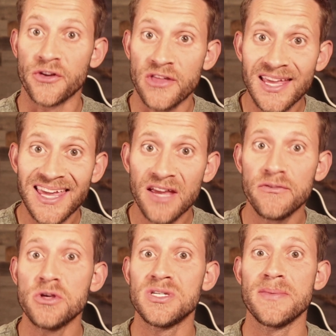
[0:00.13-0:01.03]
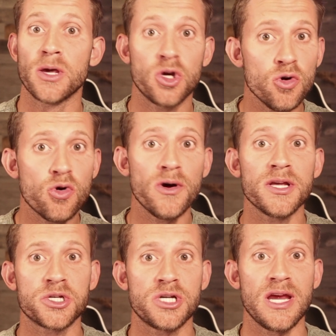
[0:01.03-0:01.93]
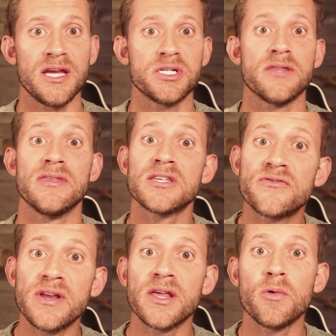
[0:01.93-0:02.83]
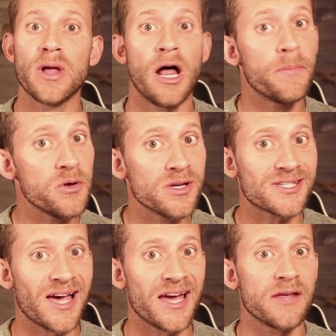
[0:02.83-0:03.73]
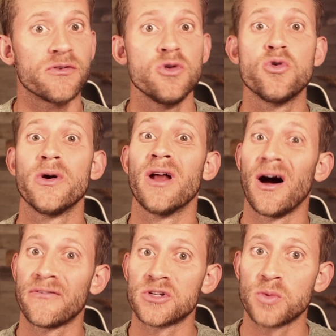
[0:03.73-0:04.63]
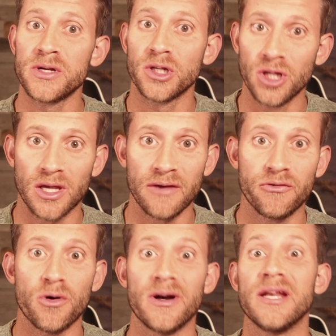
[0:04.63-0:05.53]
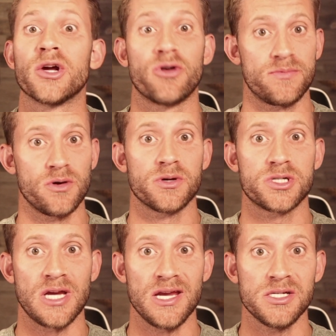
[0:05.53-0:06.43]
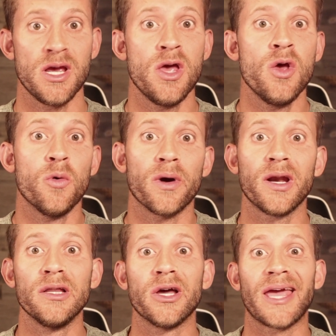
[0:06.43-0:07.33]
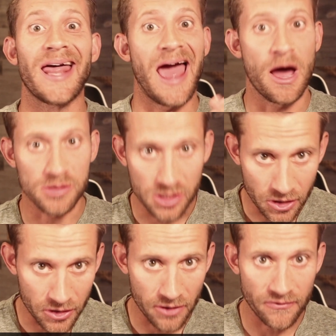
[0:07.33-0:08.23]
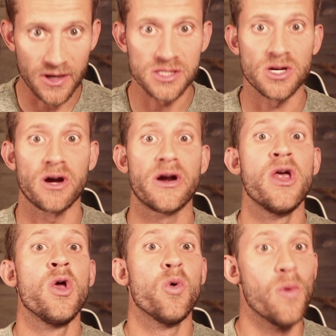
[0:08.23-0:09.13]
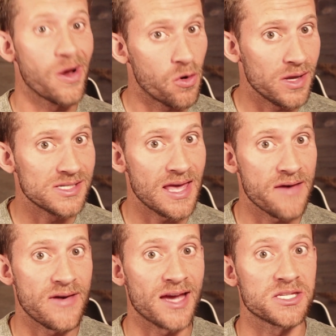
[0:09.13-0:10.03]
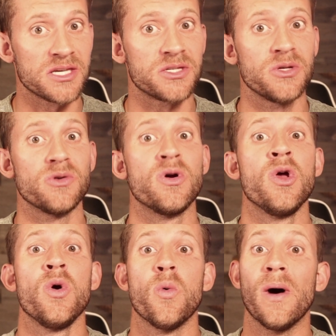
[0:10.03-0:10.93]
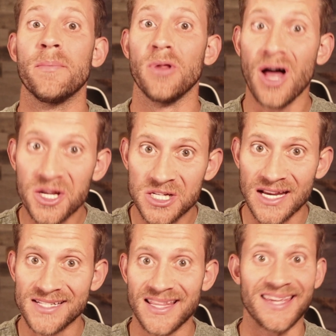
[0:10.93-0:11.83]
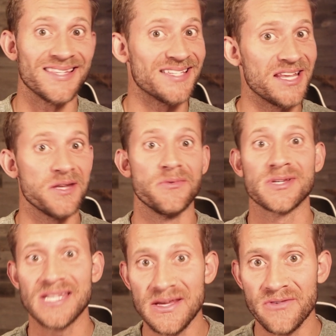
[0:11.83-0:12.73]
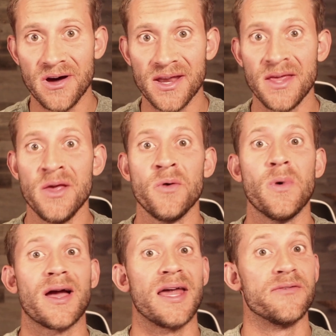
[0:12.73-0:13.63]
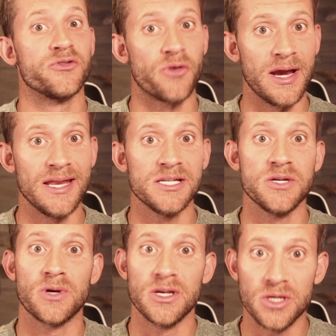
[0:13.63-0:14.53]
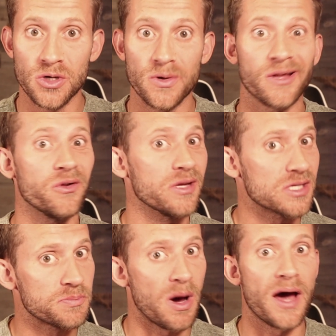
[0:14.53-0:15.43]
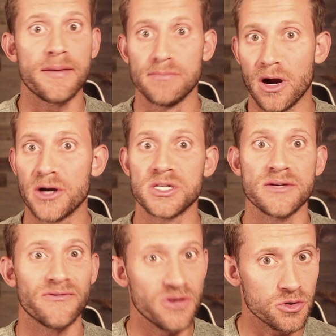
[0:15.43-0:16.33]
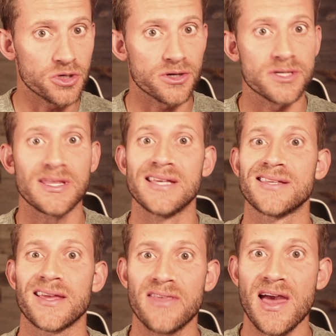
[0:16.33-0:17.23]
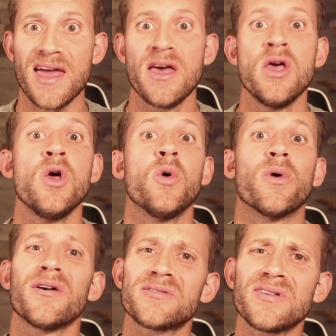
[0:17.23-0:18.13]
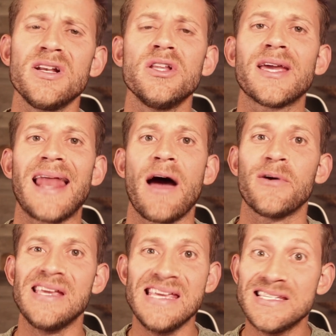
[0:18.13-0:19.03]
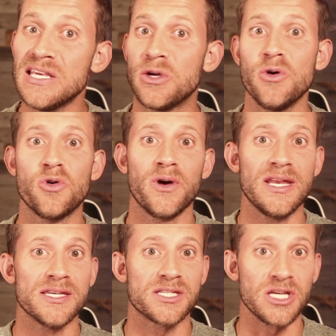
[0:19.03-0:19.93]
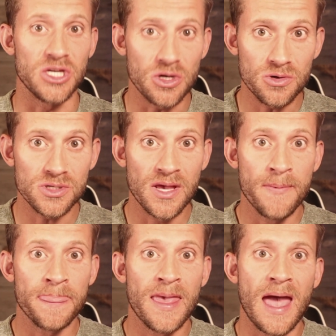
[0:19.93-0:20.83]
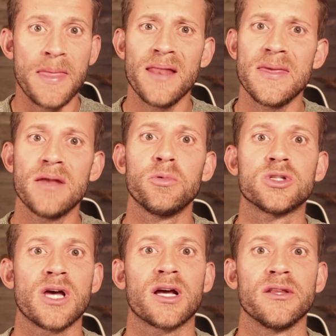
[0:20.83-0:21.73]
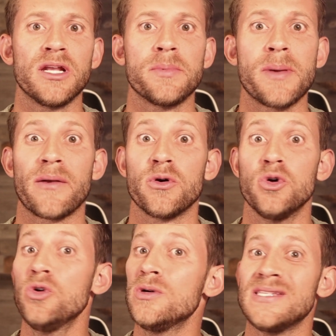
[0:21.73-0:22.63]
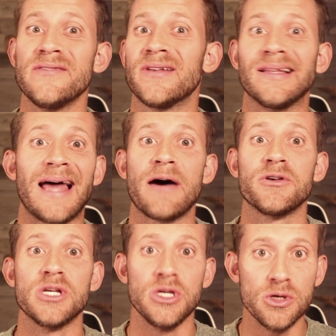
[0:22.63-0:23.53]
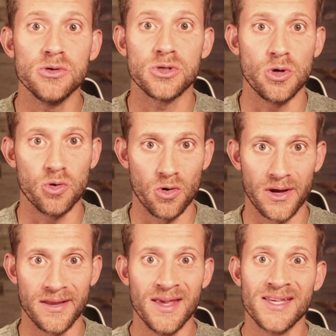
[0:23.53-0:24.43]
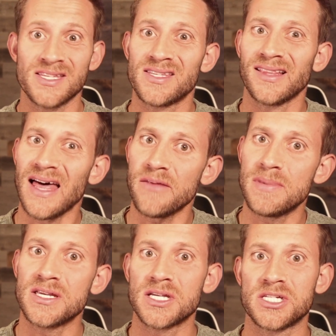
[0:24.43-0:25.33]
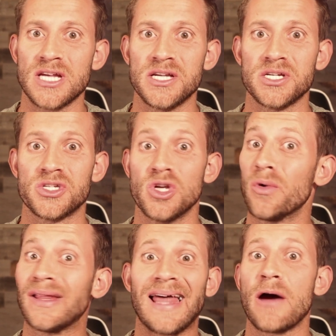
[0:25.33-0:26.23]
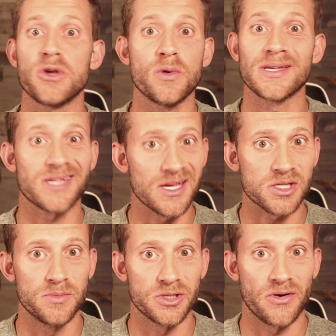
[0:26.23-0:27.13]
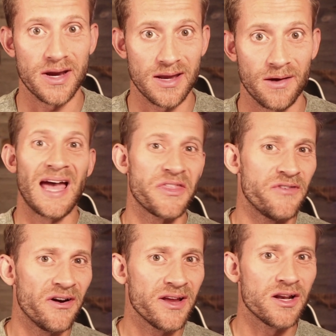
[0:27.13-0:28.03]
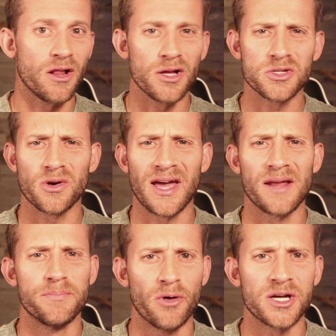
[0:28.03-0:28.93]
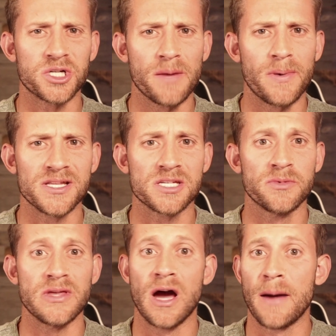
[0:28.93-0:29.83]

you're thinking of using the Kucoin exchange, this video will help you decide if Kucoin offers what you're looking for in a crypto exchange. We're going to look at how secure your funds are, what coins they have access to, what blockchains they can send and receive on, what kind of tradings you can do, including spot, margin, futures, things like that. We're also going to look at how easy Kucoin is to use. And then at the end, we'll talk a little about who is even allowed to use Kucoin, since a lot of big exchanges don't allow US customers right now. At the very end, I'll also kind of brush up on some of the